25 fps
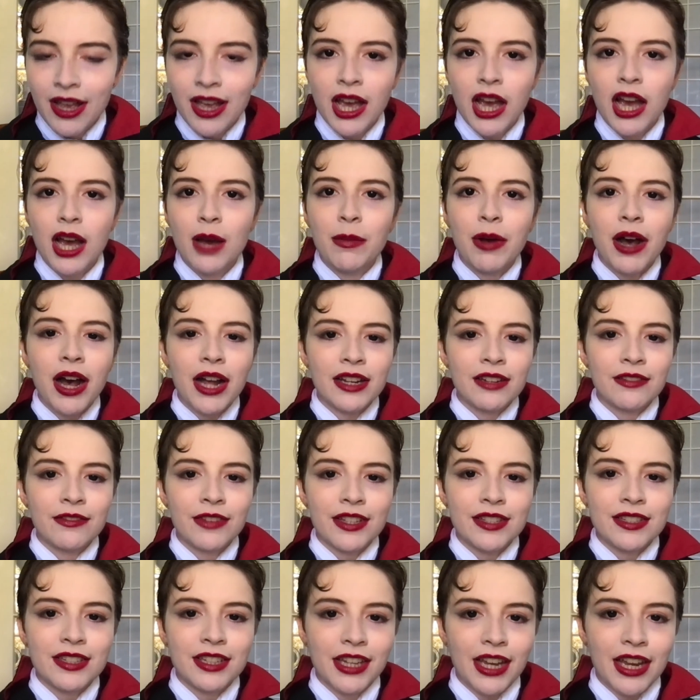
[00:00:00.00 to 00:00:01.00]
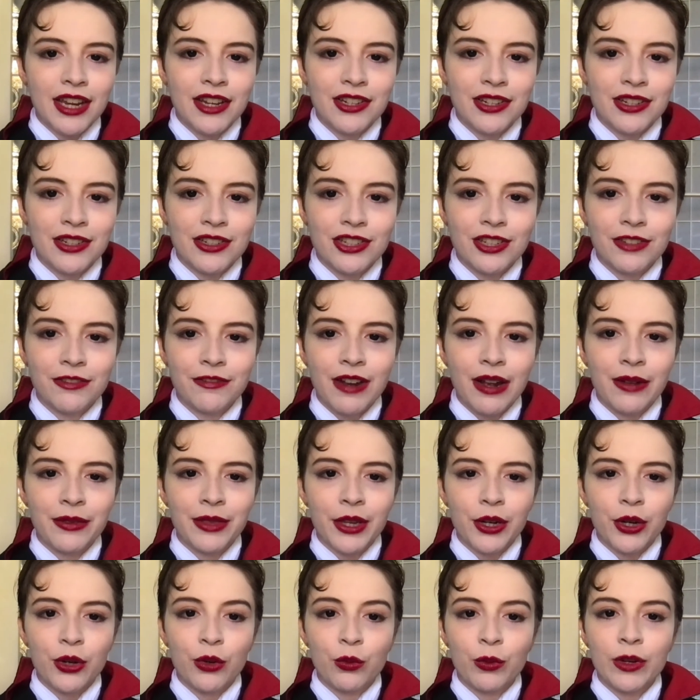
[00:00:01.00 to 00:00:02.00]
Upon investigation, she found
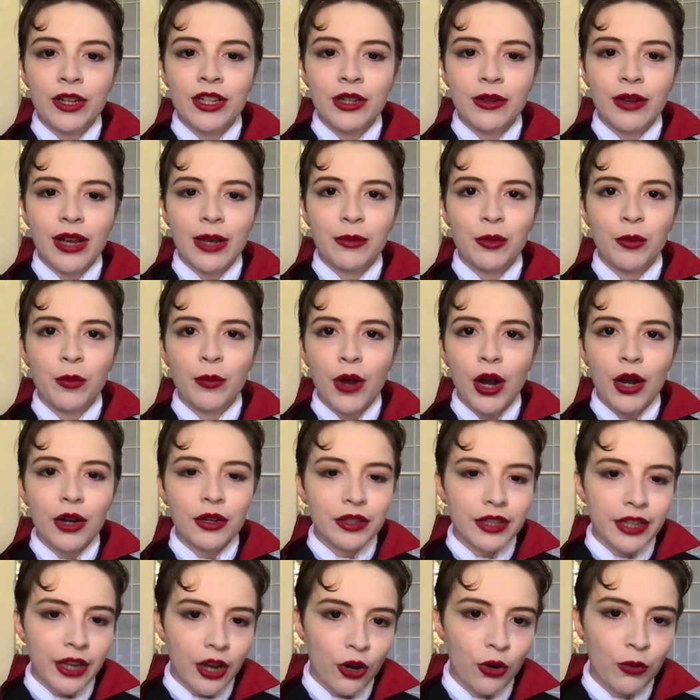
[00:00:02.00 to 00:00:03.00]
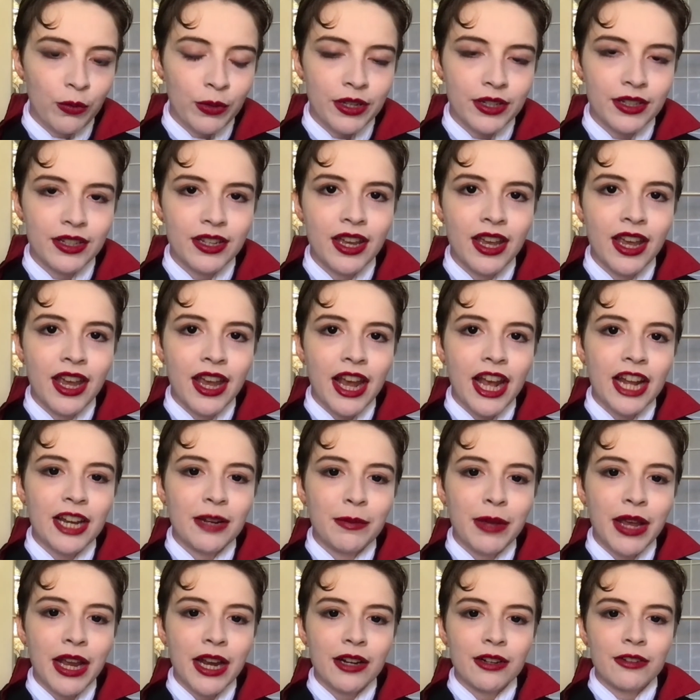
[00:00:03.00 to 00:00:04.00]
that her window had been partly opened, and a
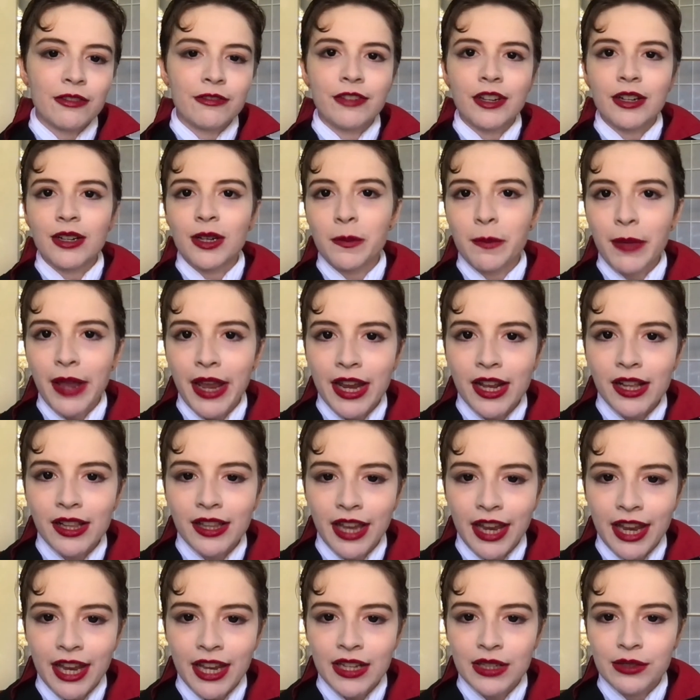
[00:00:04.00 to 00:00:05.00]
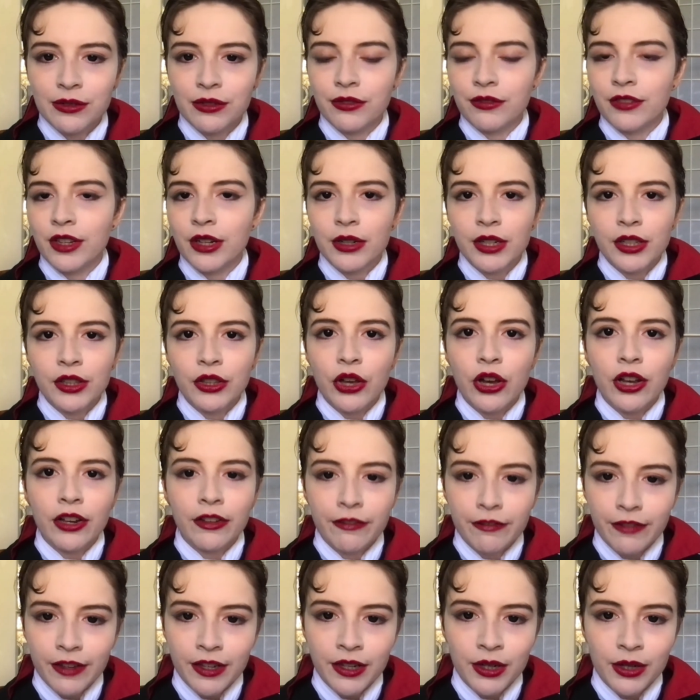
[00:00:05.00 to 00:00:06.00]
pair of very pale hands with very long
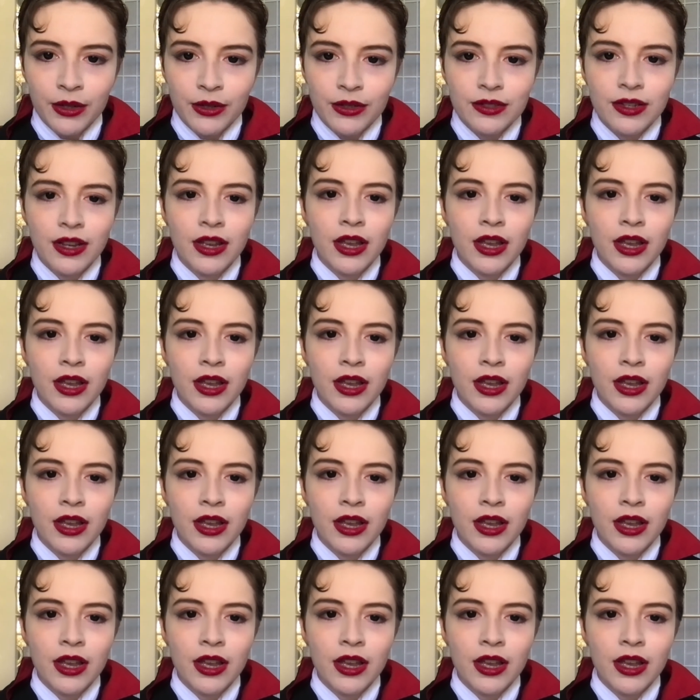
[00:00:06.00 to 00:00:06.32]
fingers